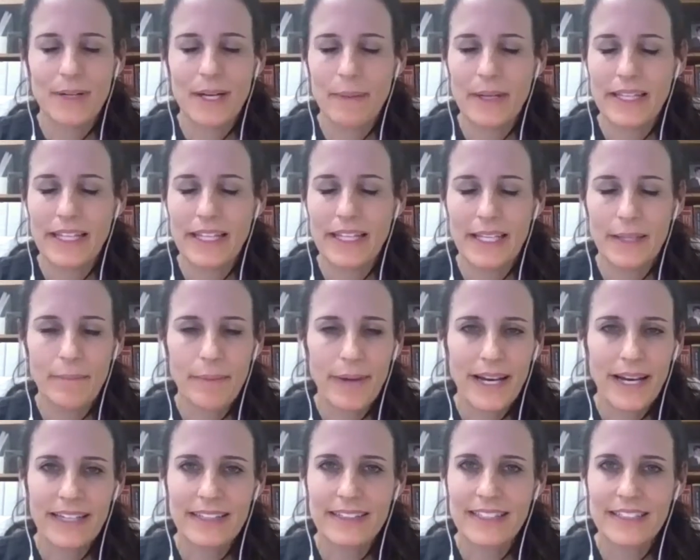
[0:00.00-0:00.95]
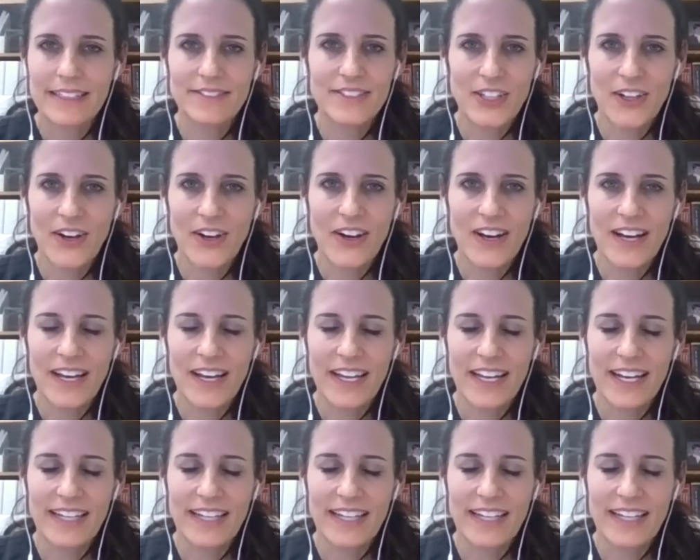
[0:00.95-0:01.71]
well, I mean, the impact lives on.